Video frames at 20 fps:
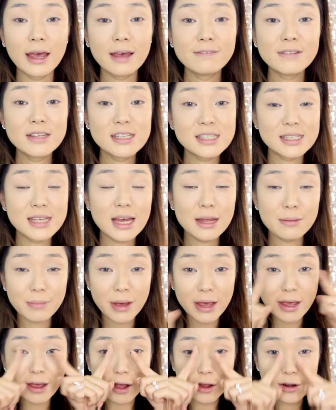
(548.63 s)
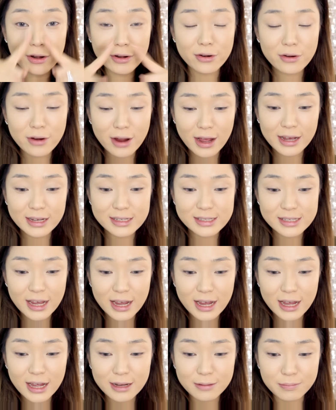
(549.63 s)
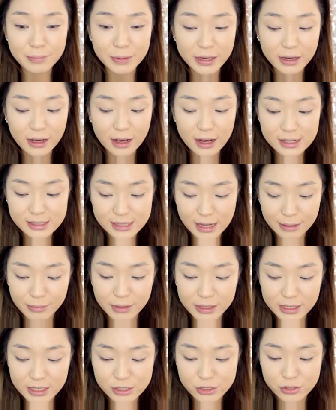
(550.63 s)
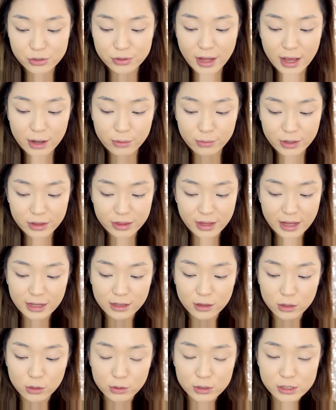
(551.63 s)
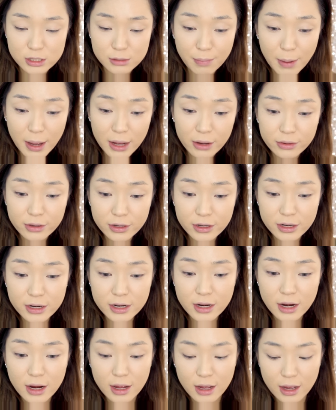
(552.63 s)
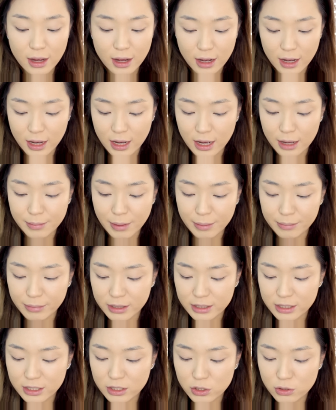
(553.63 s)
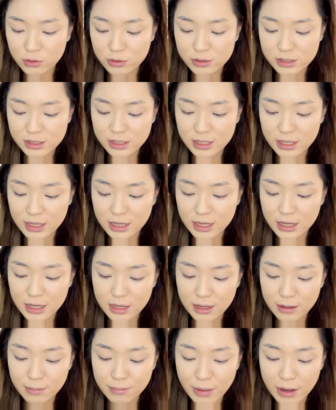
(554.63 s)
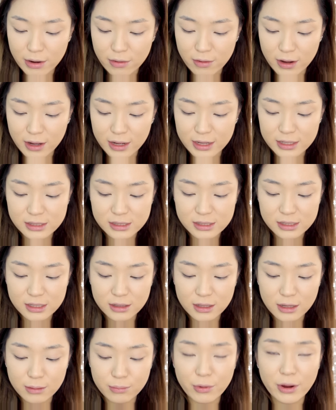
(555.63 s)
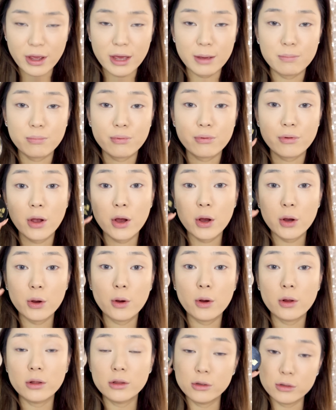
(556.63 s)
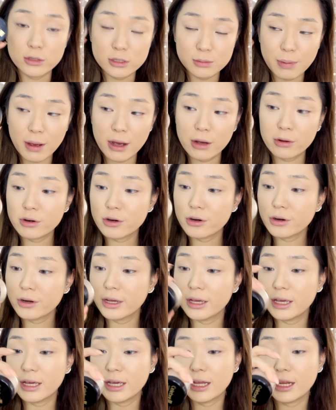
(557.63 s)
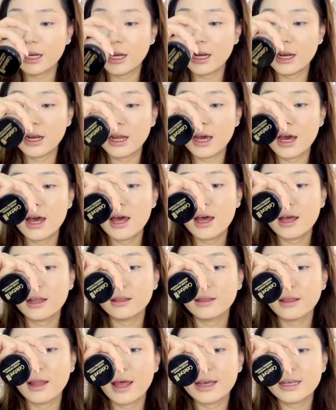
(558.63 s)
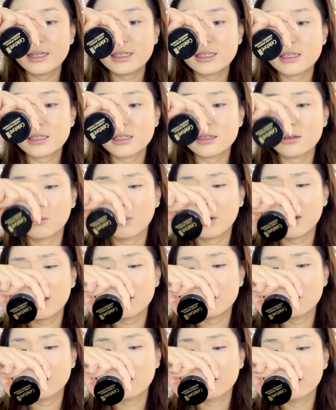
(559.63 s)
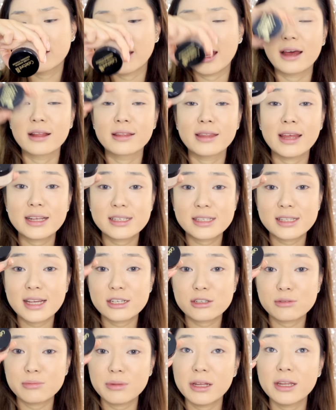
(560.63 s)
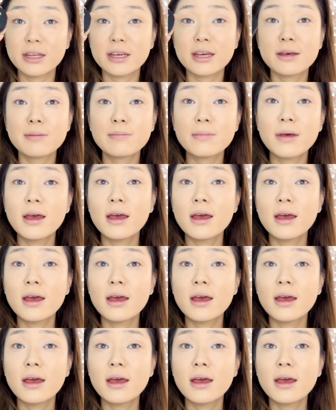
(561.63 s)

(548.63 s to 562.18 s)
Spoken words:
haven't set my under eyes yet because I'm going to do that with a loose powder. I'm going to use the Mehron Cilibre Pro Loose Powder in light / medium.